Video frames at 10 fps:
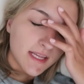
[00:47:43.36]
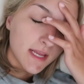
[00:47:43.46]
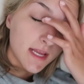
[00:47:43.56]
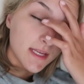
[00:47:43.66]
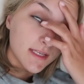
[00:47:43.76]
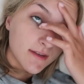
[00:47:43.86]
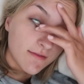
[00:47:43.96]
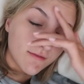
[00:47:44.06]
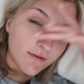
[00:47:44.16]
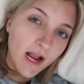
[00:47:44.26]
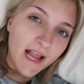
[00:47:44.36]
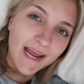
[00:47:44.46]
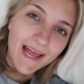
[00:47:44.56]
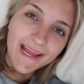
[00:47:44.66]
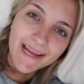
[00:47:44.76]
it is
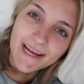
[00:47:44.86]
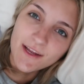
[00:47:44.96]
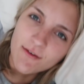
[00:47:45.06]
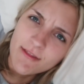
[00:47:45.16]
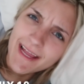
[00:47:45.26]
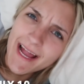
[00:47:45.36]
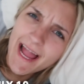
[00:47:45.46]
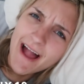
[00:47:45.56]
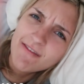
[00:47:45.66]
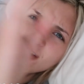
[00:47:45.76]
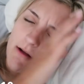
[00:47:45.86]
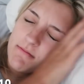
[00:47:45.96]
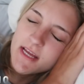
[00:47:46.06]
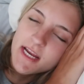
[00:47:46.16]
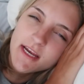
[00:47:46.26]
Friday. I don't think I ever
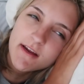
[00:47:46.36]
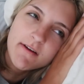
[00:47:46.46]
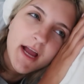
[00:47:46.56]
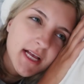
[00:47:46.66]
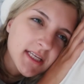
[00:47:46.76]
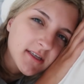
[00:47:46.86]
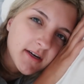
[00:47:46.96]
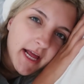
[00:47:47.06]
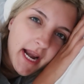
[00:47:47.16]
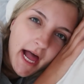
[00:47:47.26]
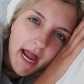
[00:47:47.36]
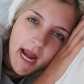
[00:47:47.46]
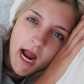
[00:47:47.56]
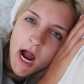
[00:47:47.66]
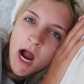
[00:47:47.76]
updated you yesterday night.